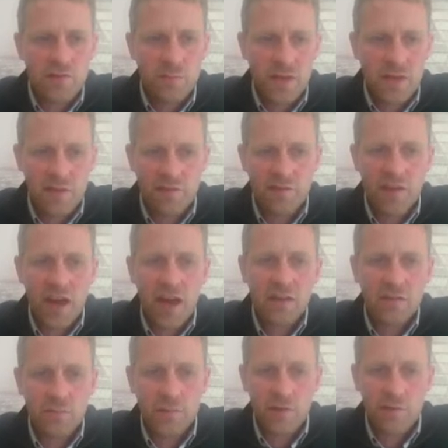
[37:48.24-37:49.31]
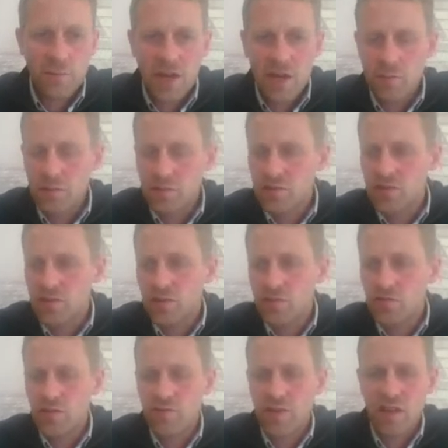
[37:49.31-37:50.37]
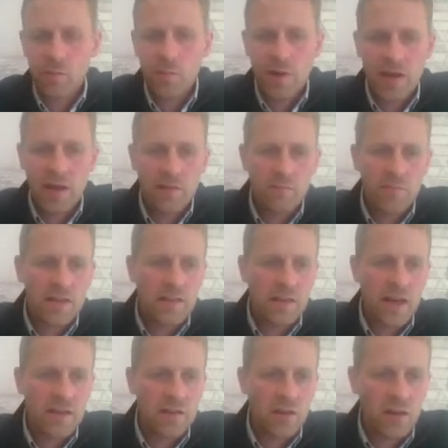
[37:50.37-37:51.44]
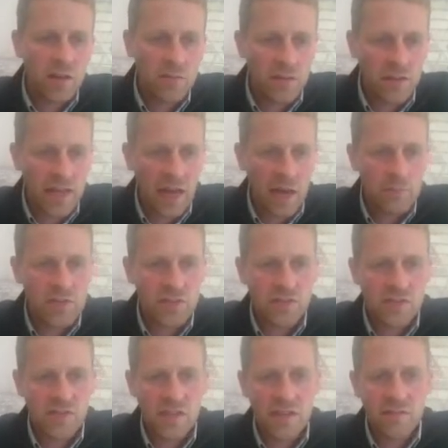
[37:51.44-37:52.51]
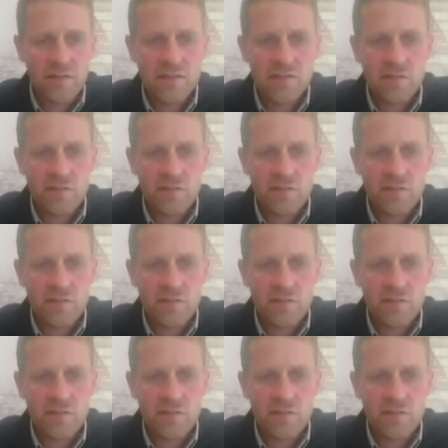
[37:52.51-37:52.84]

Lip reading: been defined, and we've been able to develop a red line document that captures a series of